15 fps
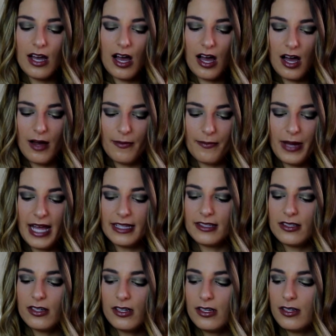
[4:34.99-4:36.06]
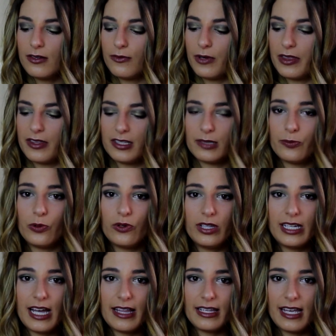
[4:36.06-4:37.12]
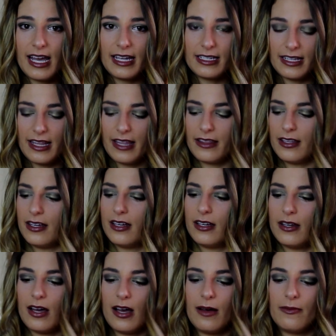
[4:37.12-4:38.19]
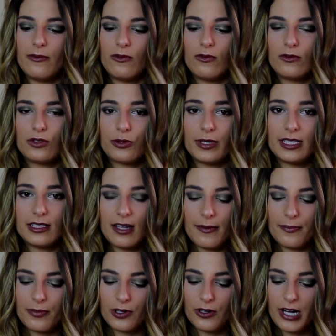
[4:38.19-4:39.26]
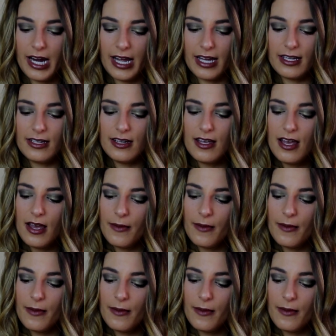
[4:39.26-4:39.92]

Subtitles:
pencil with the spoolie on the end and then the twist up crayon.